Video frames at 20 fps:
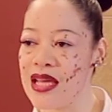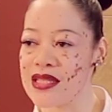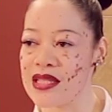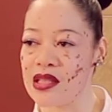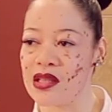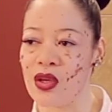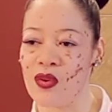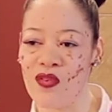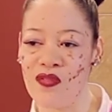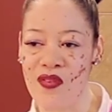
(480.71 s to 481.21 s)
has
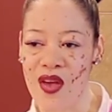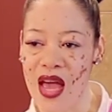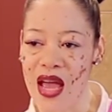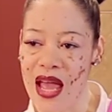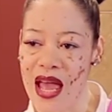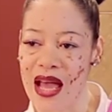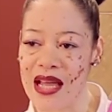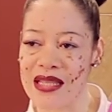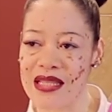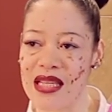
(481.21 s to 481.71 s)
a low
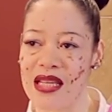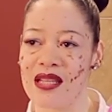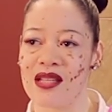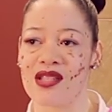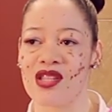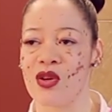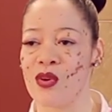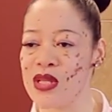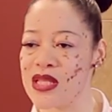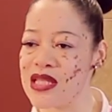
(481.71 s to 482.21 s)
fat
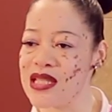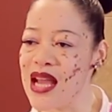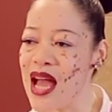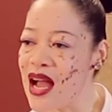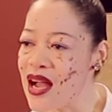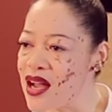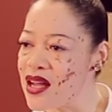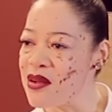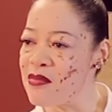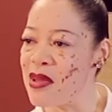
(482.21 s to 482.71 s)
content, so it's
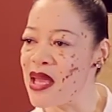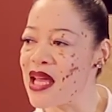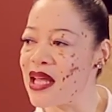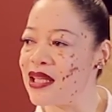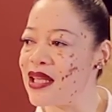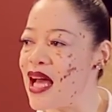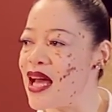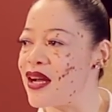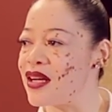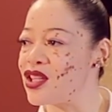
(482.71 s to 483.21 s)
not gonna make
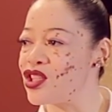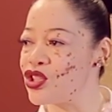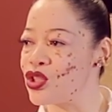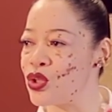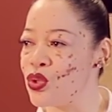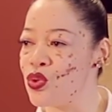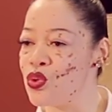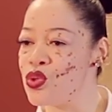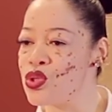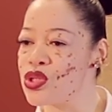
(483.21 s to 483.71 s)
a lot of
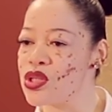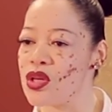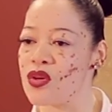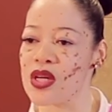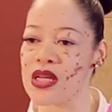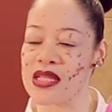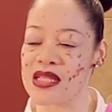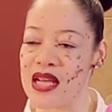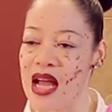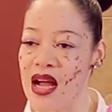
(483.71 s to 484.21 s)
juice
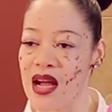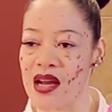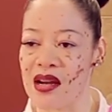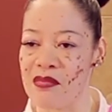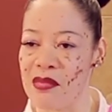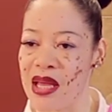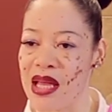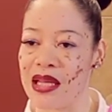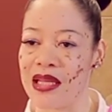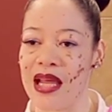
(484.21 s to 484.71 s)
or it's not
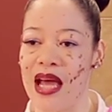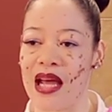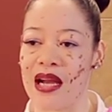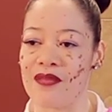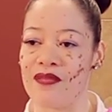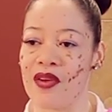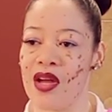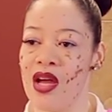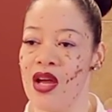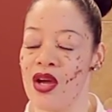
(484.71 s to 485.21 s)
gonna make a
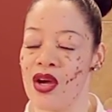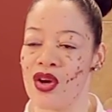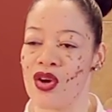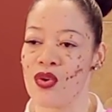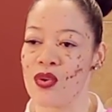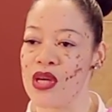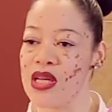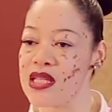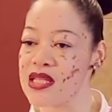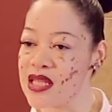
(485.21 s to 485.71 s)
lot of
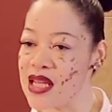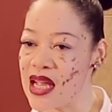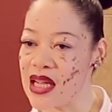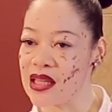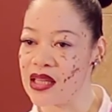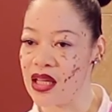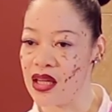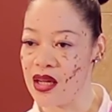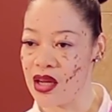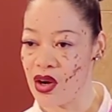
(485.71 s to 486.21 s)
grease
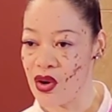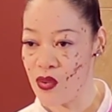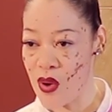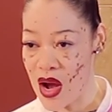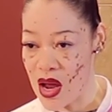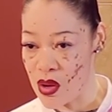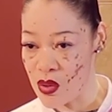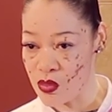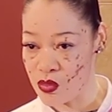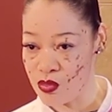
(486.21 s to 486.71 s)
like the
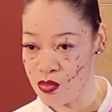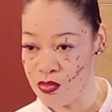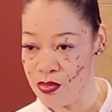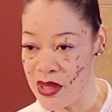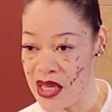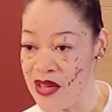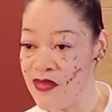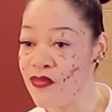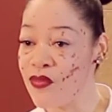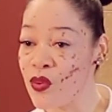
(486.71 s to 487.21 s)
ground
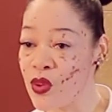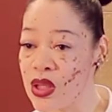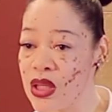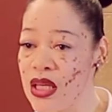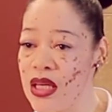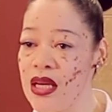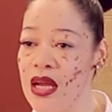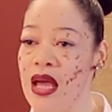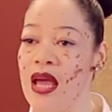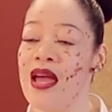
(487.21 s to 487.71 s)
beef
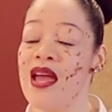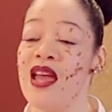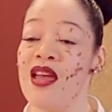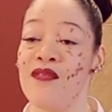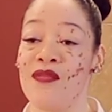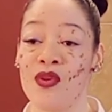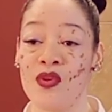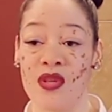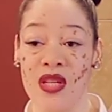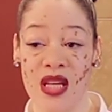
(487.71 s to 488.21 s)
would.
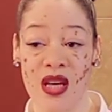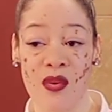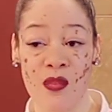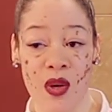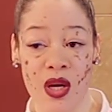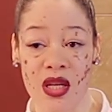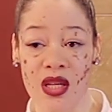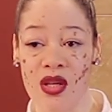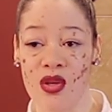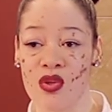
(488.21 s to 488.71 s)
If you did
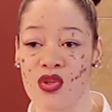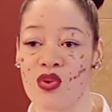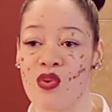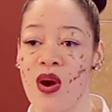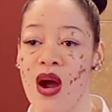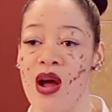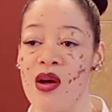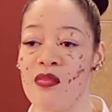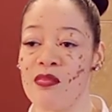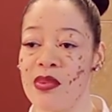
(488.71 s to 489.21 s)
wanna use
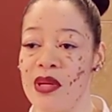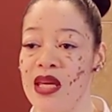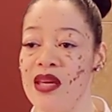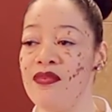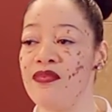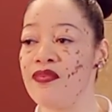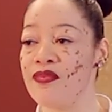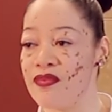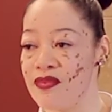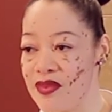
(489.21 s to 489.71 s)
ground
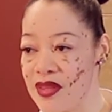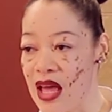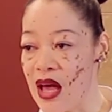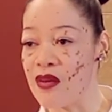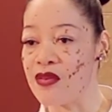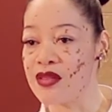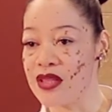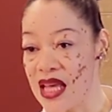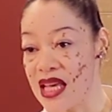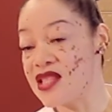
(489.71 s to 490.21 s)
beef,
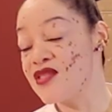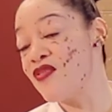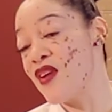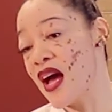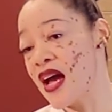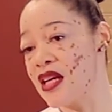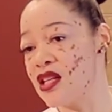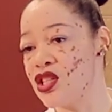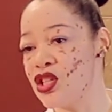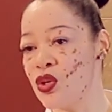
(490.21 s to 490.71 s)
that's
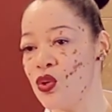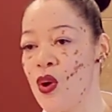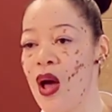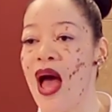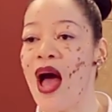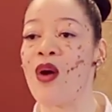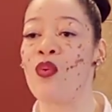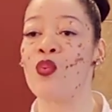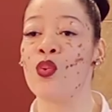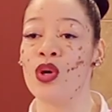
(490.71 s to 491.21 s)
fine too.
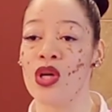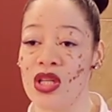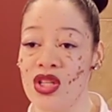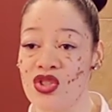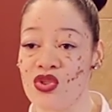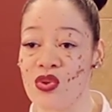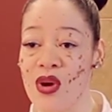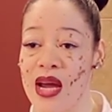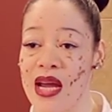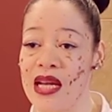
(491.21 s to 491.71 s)
I
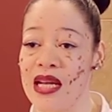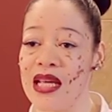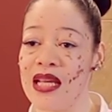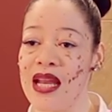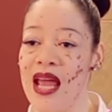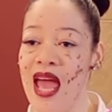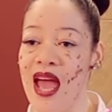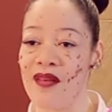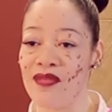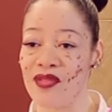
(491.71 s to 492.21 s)
would drain
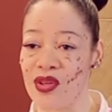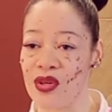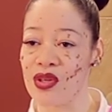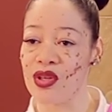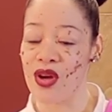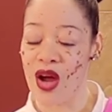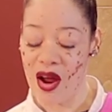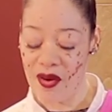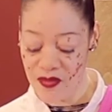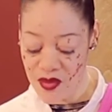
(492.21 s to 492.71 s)
it after
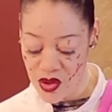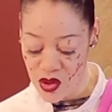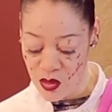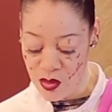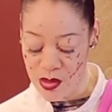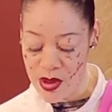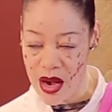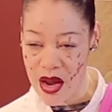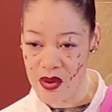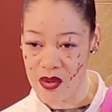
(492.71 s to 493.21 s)

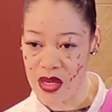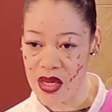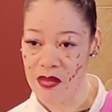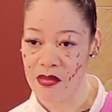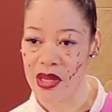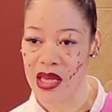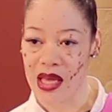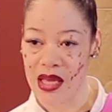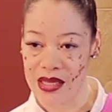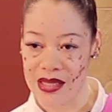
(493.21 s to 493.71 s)
you brown
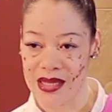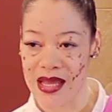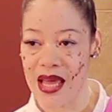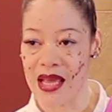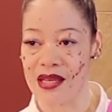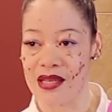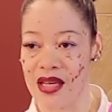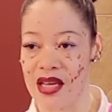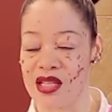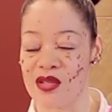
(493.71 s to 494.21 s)
it because
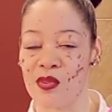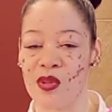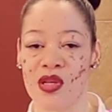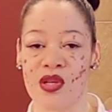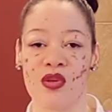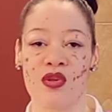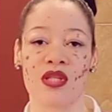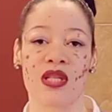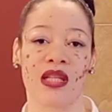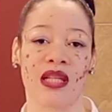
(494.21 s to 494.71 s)
that does
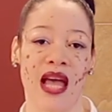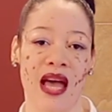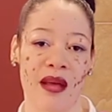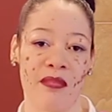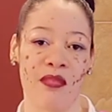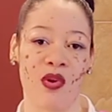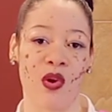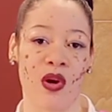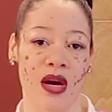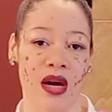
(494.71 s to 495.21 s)
produce a
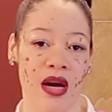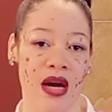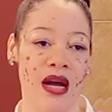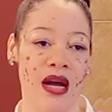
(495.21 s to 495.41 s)
lot more